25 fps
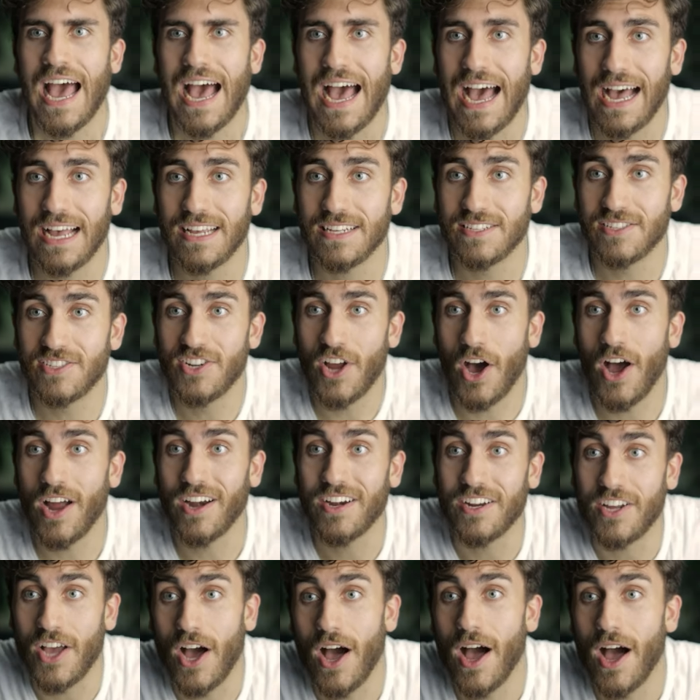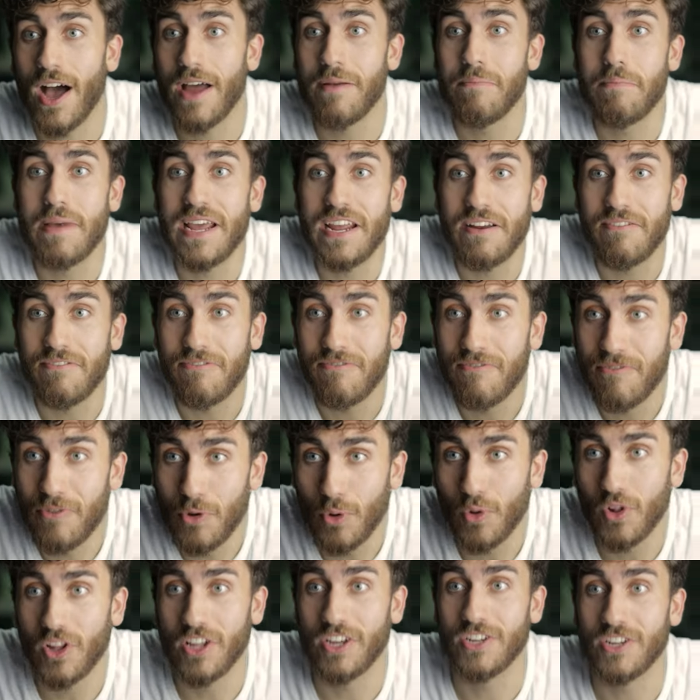Has not God made
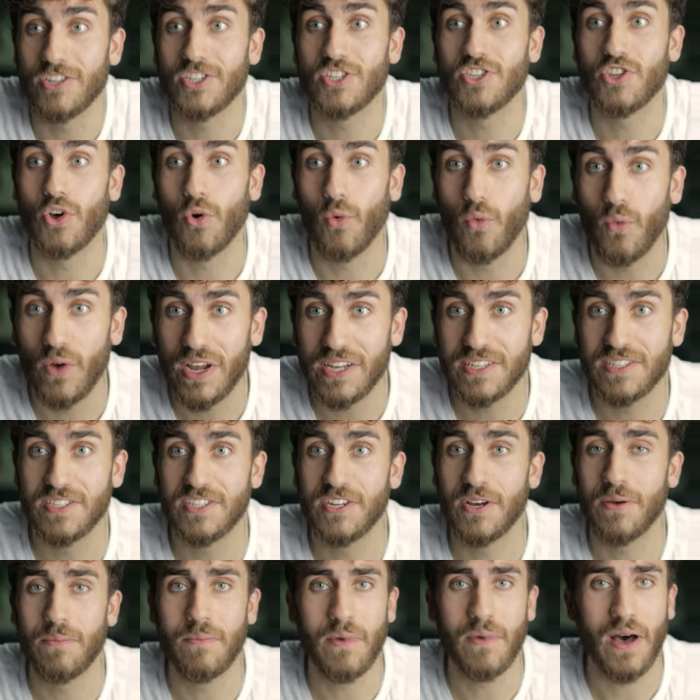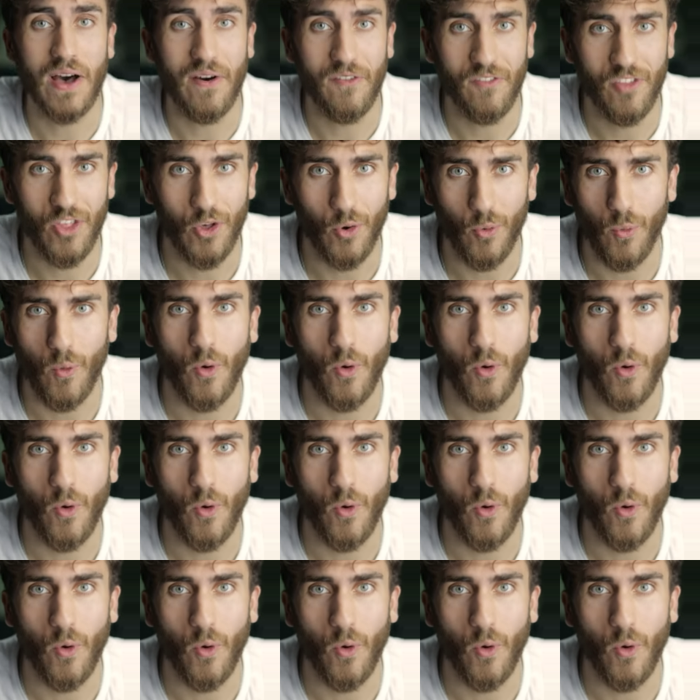foolish the wisdom of the